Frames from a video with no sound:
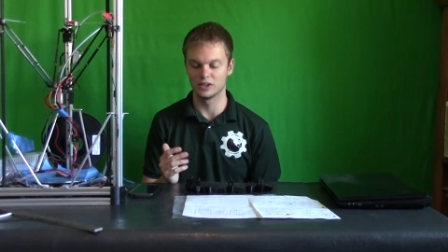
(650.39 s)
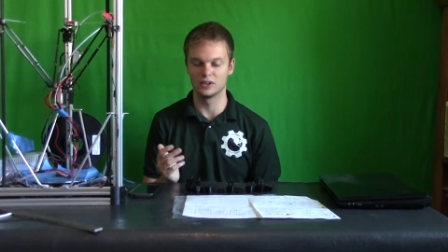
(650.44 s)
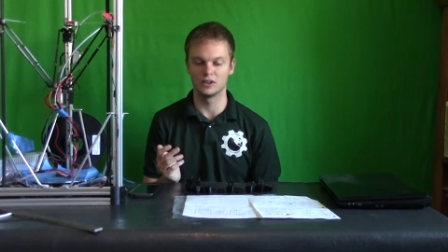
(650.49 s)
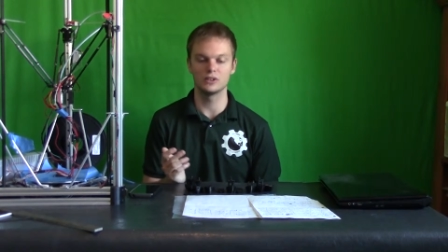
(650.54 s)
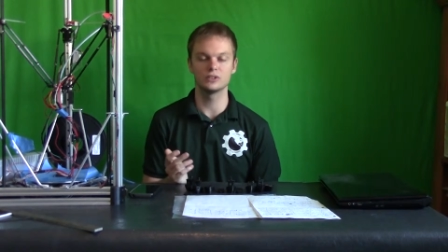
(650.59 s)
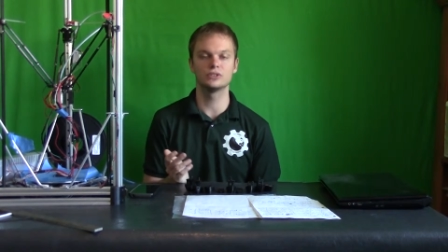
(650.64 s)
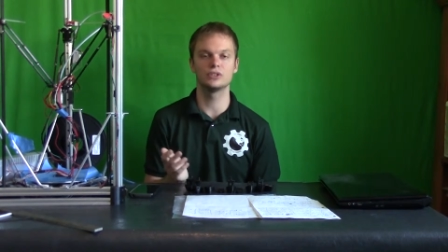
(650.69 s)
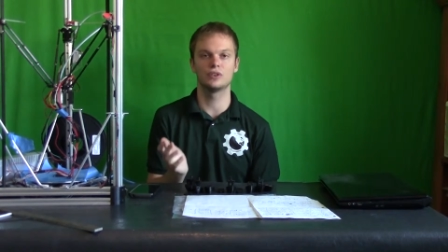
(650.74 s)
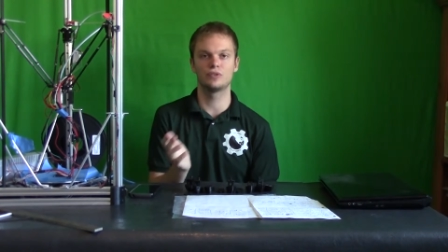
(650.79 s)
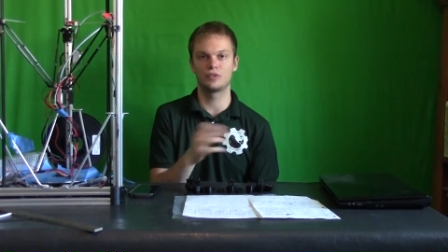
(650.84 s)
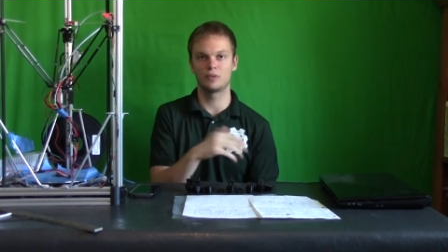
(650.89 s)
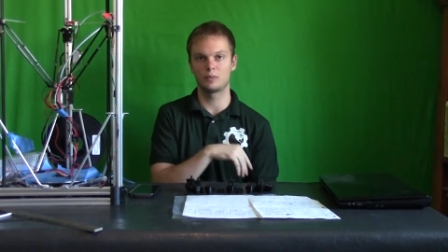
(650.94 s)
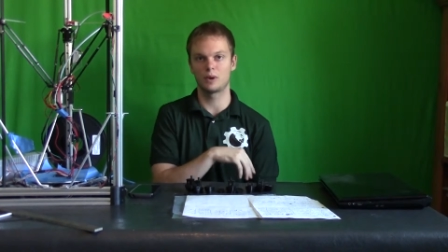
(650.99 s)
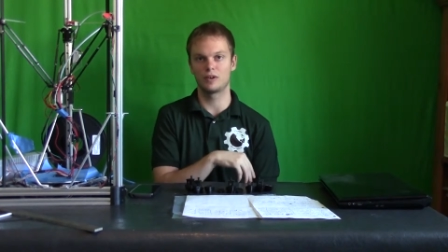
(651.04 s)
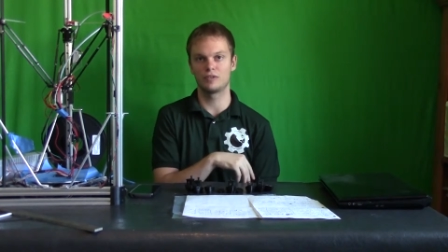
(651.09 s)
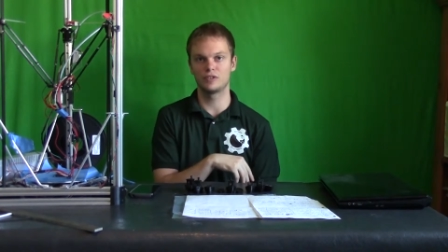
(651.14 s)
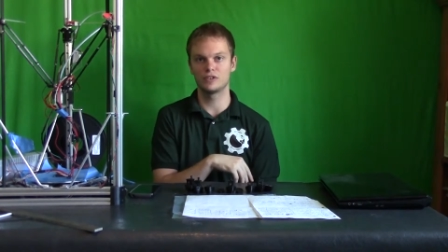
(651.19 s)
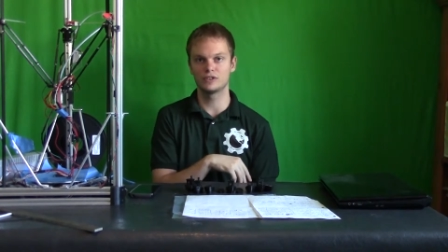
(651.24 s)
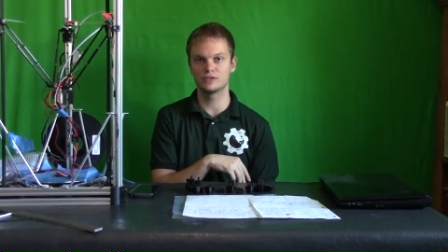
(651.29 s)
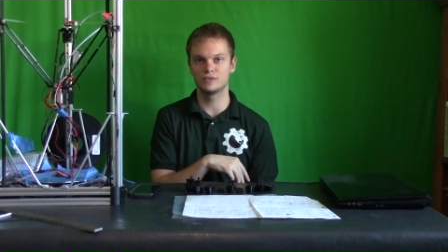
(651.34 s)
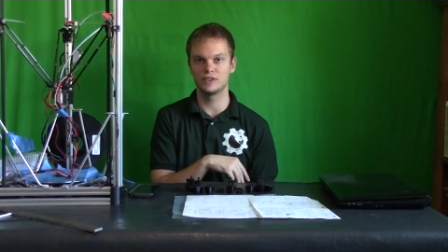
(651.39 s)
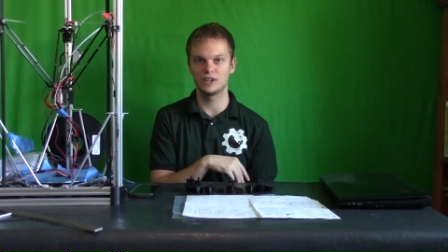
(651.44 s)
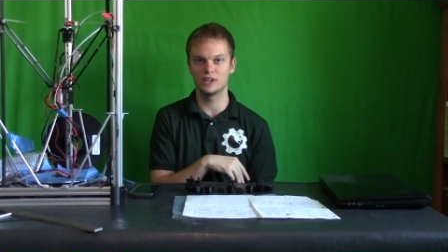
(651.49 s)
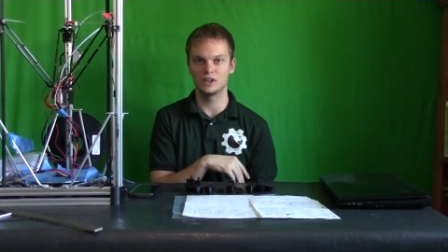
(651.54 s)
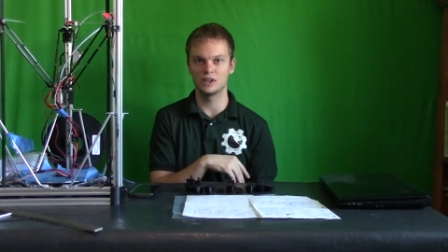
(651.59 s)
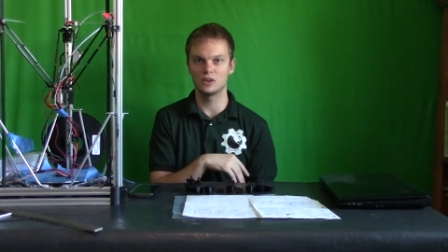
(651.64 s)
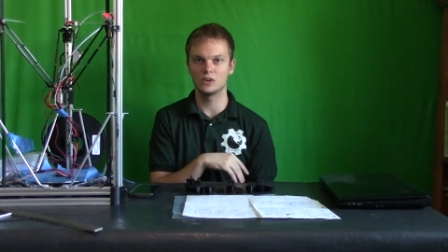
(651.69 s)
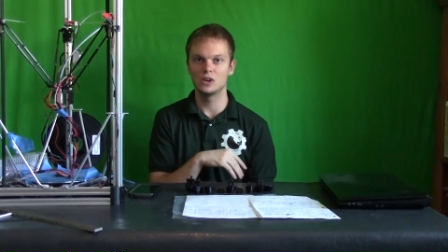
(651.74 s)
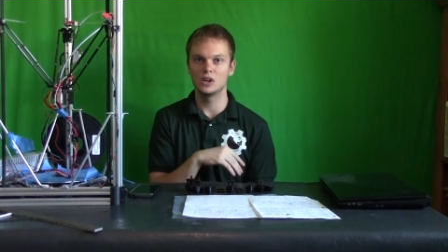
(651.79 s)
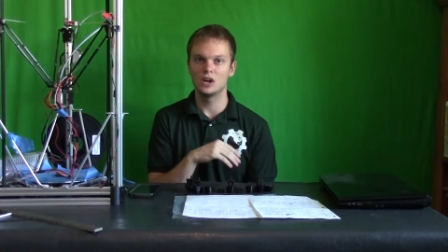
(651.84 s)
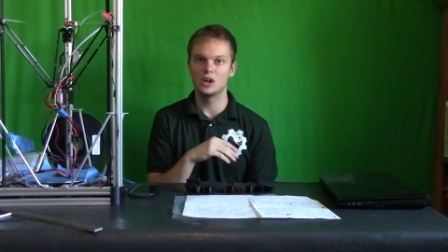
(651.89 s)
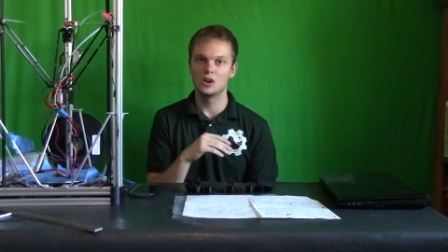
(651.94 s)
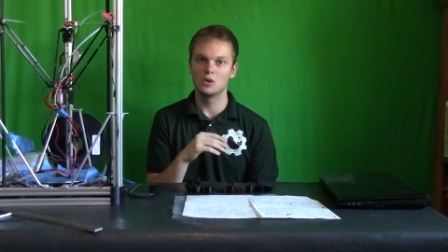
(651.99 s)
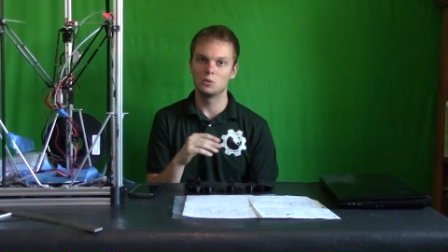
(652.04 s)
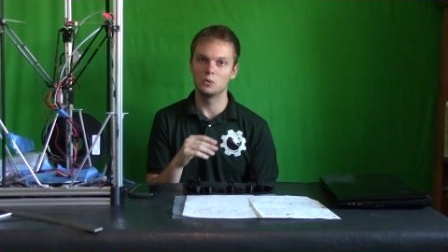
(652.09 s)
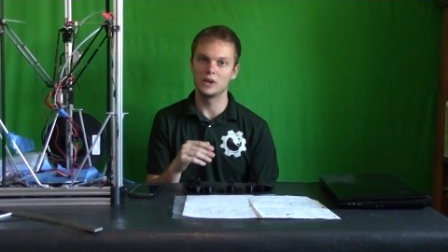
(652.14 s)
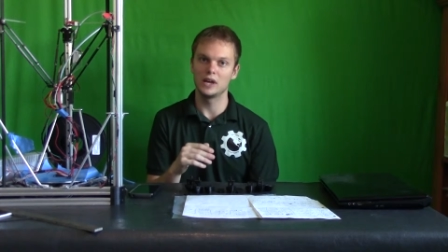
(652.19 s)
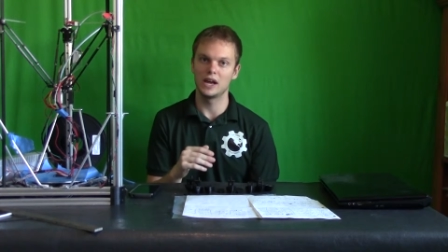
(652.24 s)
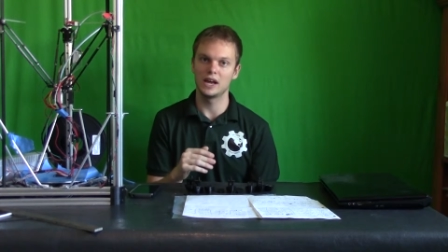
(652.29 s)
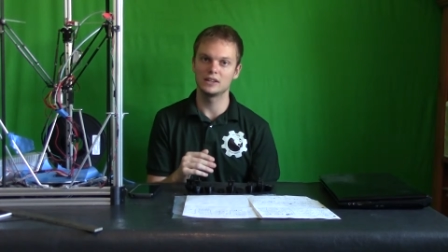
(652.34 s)
And also from our first video,
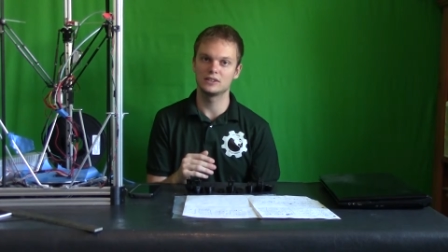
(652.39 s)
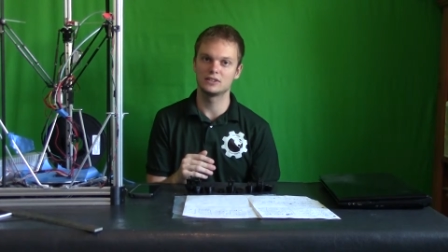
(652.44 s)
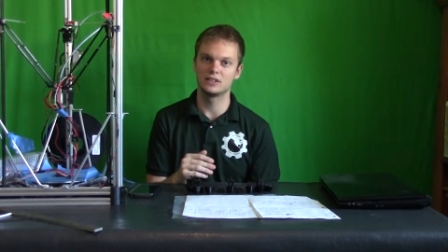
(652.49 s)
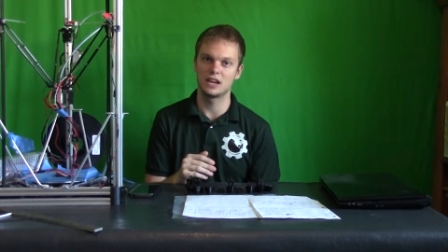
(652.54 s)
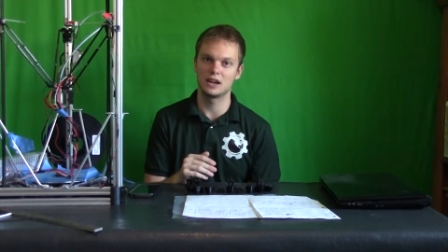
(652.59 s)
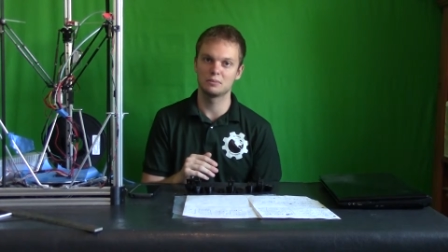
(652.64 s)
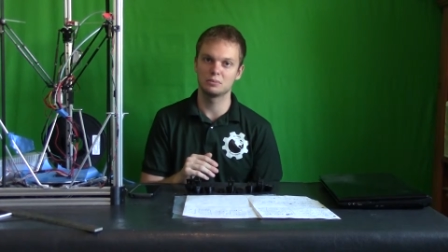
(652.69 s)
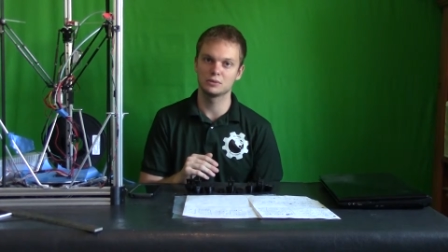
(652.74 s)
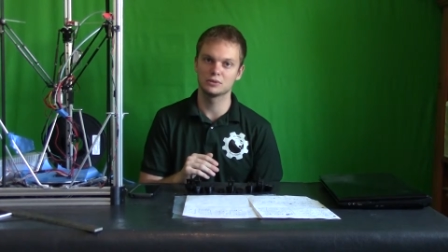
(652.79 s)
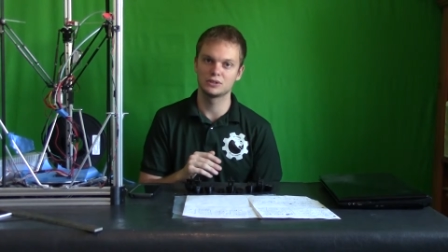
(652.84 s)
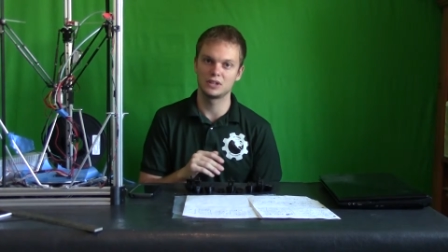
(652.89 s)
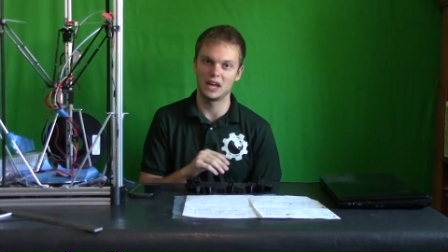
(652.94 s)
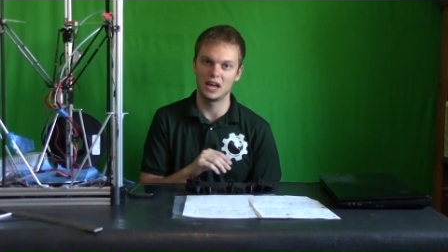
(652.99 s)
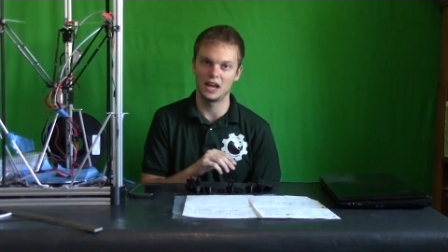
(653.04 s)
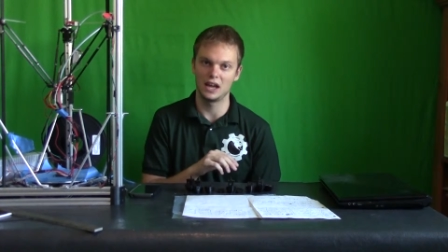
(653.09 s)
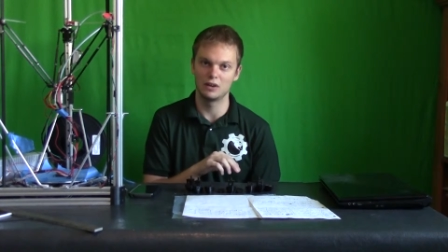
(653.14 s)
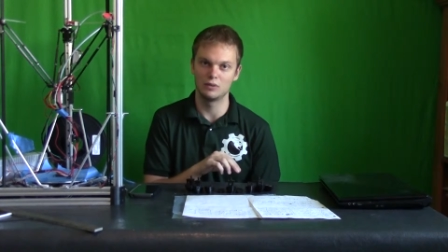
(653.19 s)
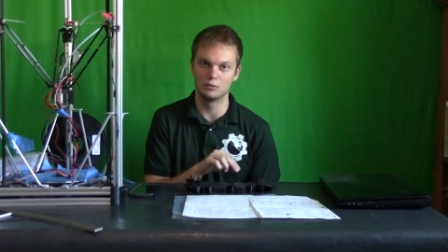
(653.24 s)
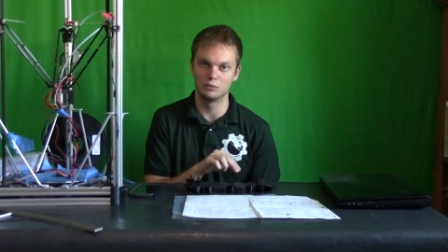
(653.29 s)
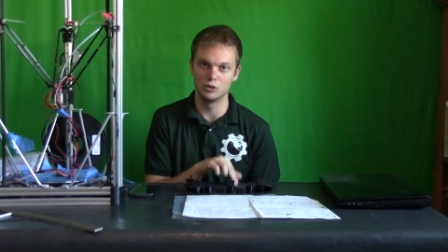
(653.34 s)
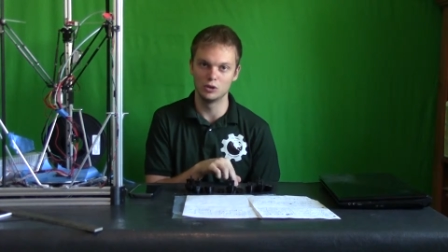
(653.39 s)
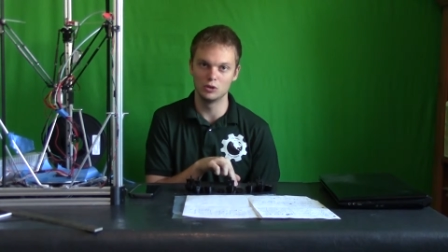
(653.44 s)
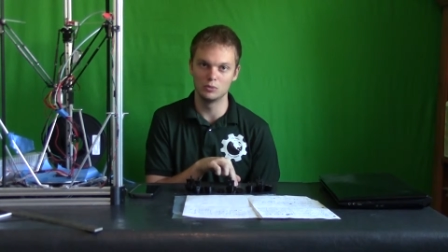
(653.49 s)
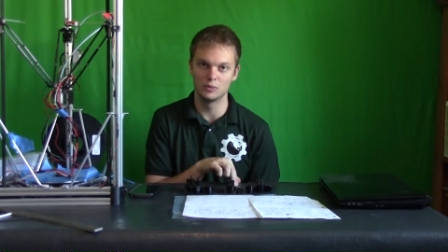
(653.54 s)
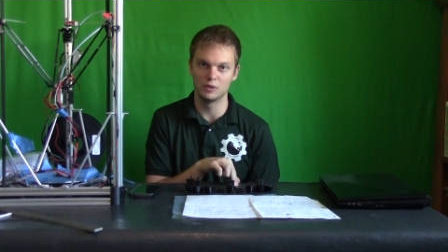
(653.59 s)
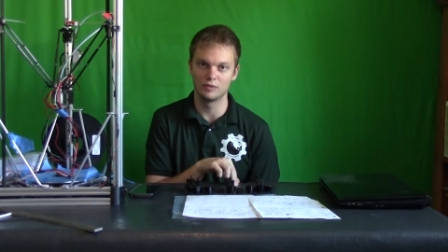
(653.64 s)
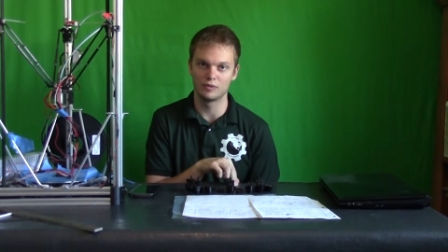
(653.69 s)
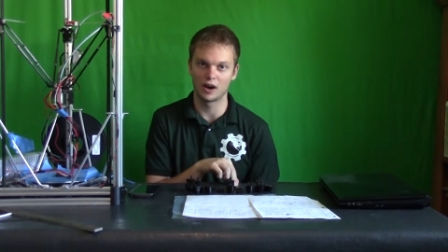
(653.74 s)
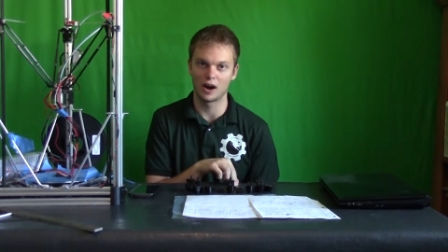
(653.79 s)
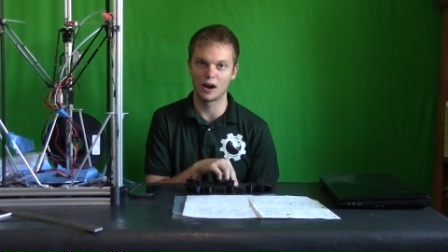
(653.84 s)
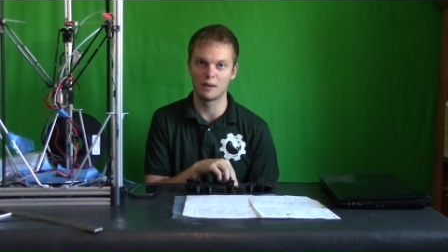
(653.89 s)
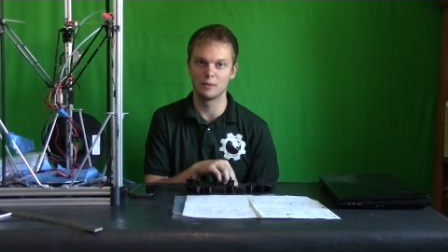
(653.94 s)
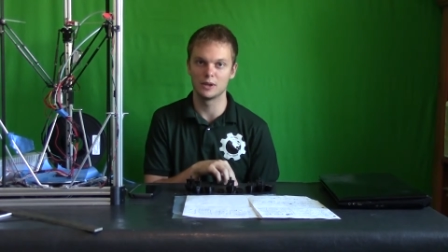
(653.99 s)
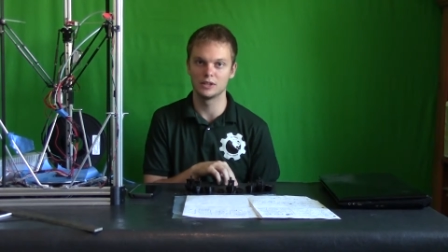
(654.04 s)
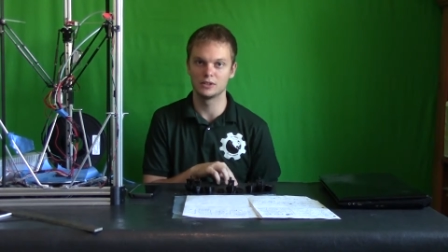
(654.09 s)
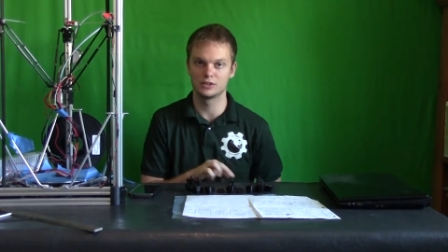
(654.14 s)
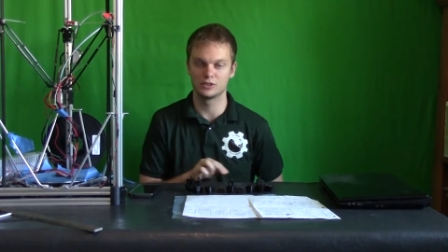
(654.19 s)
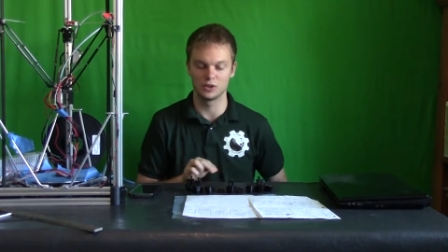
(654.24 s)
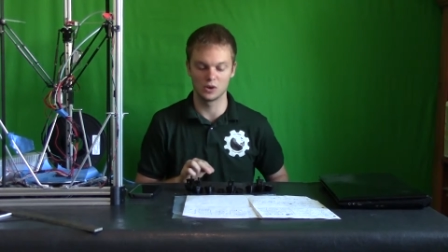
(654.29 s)
we had samples that had room environment.